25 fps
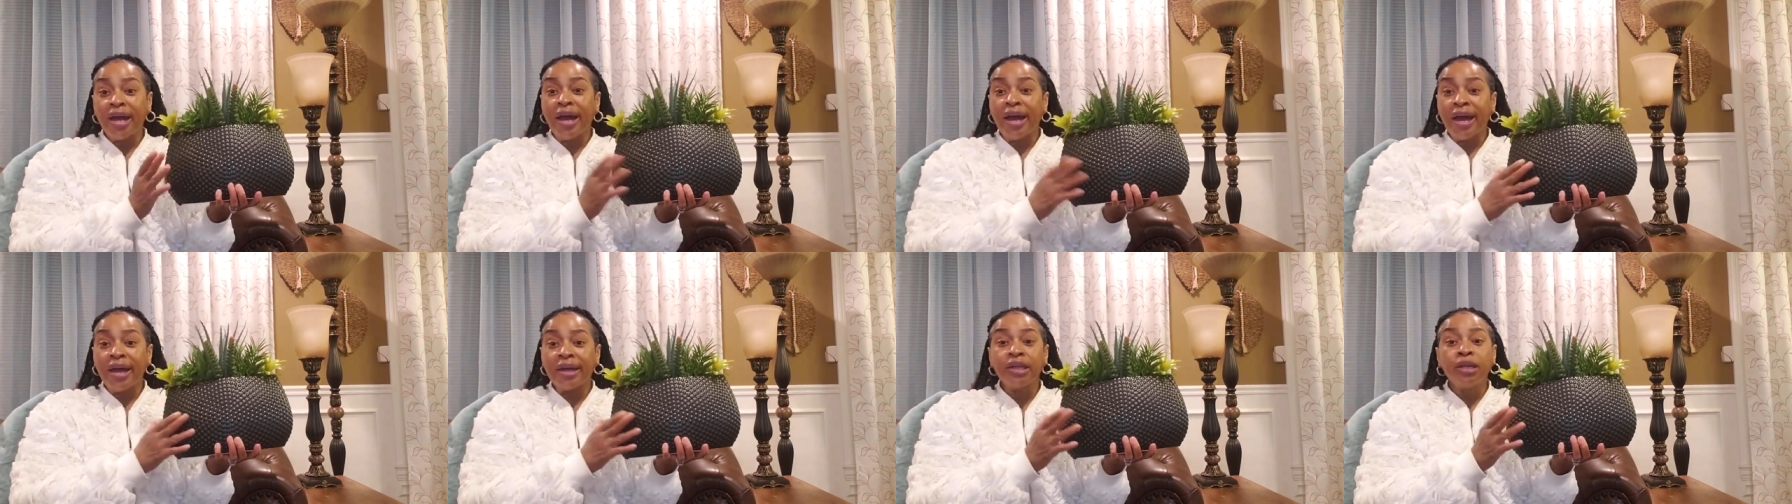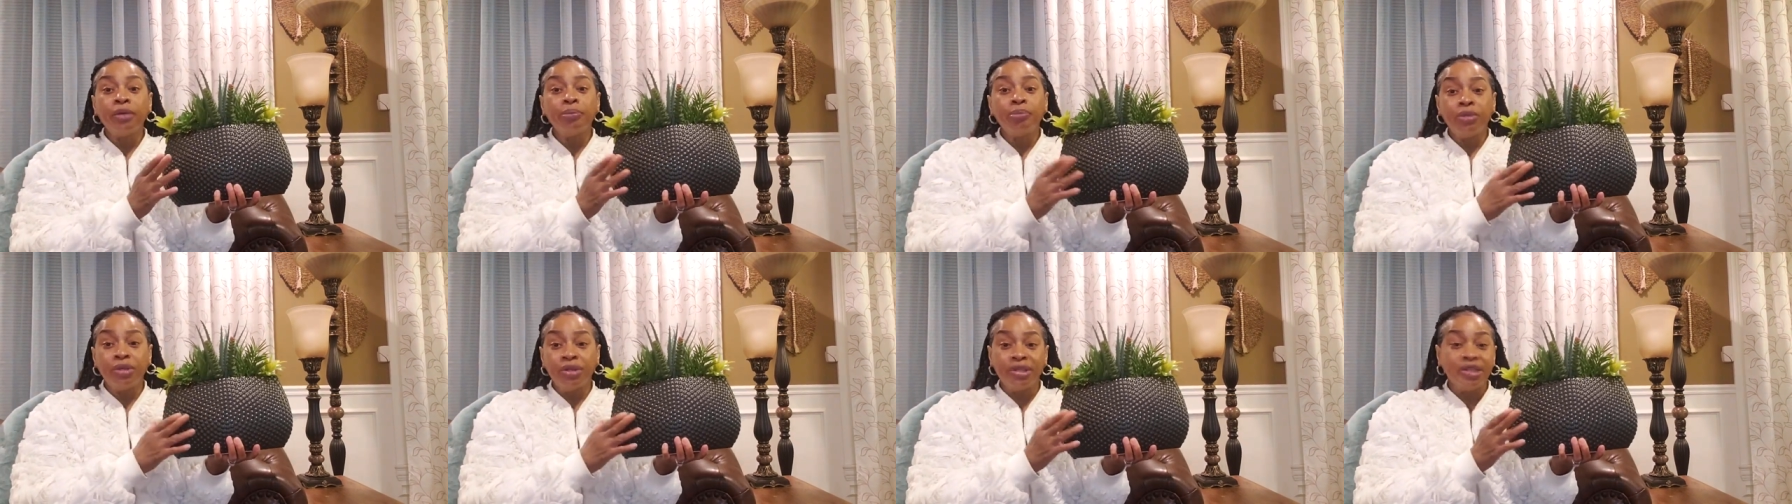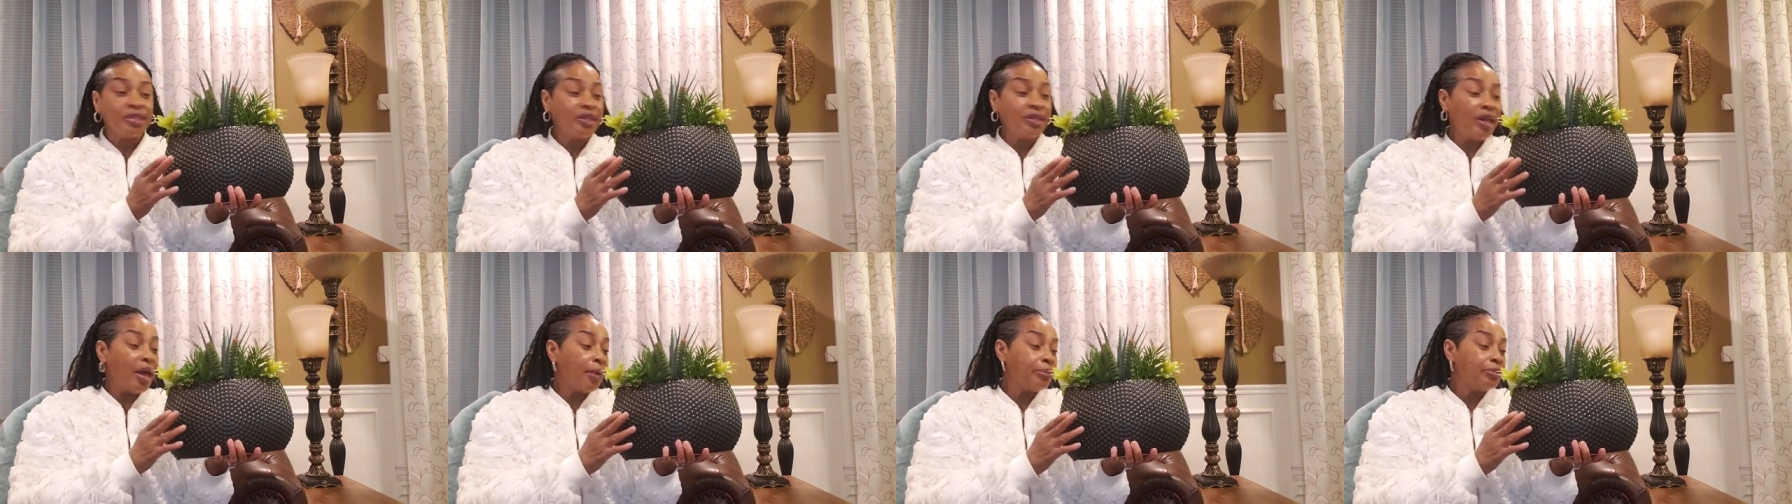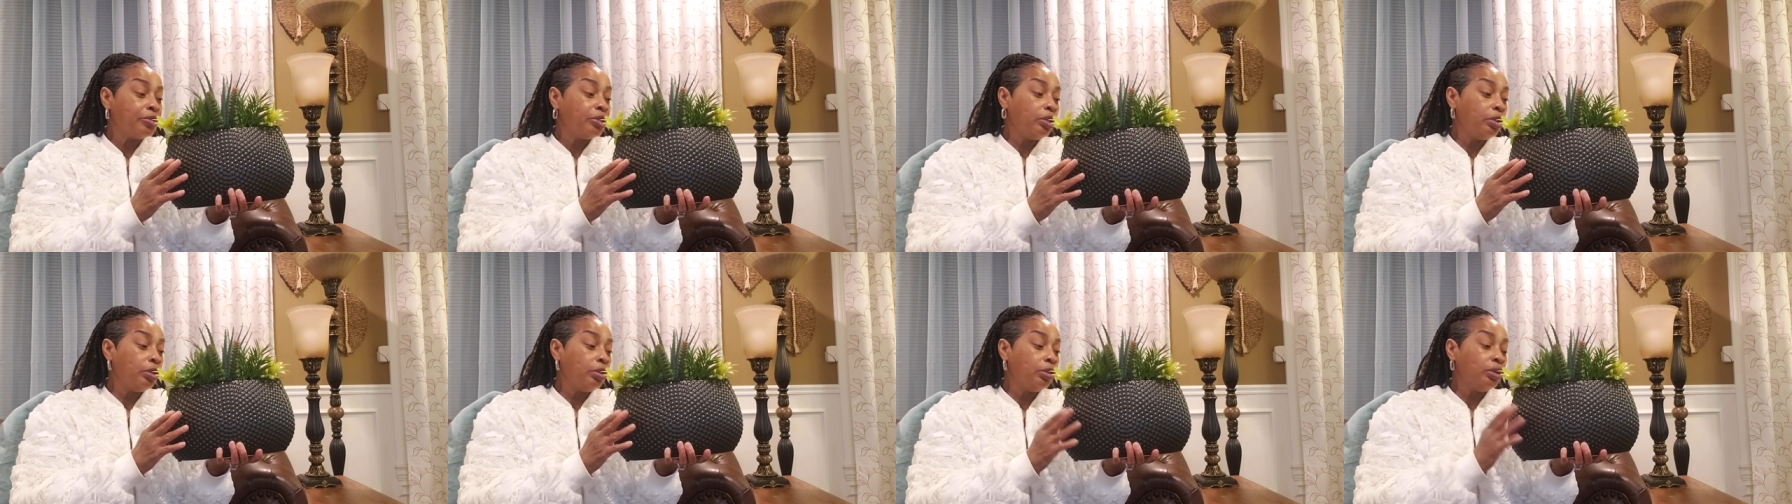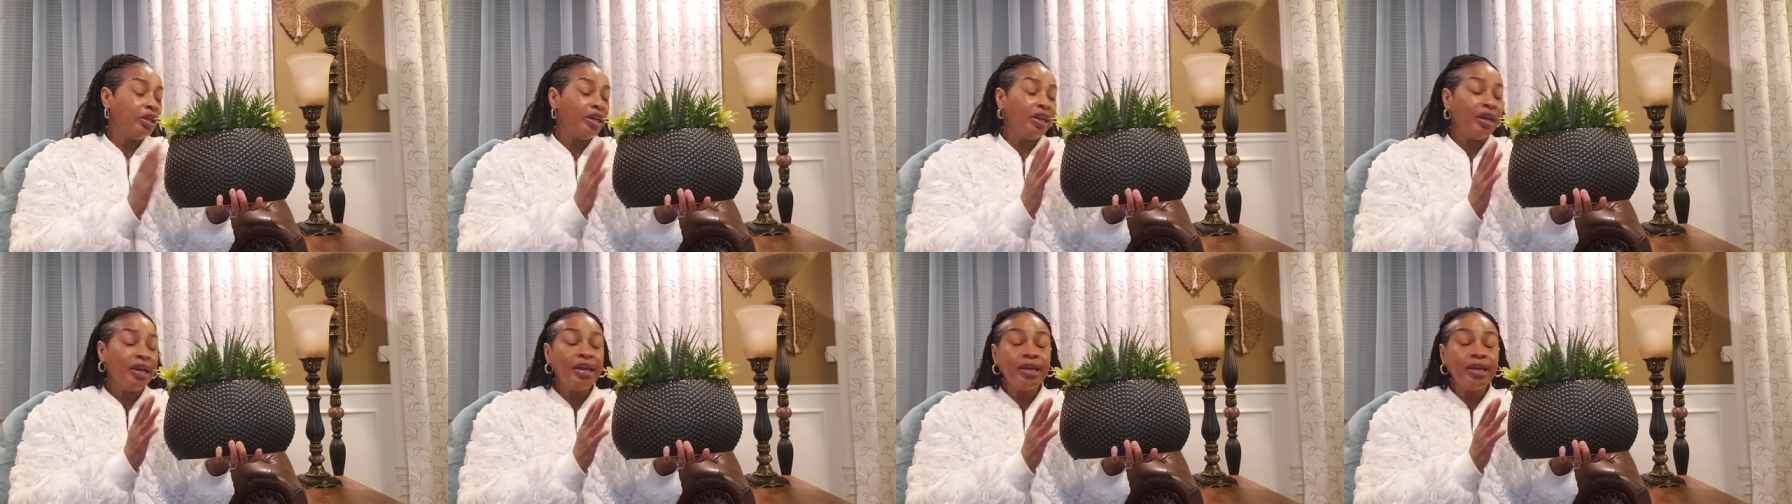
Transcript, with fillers: I can put this absolutely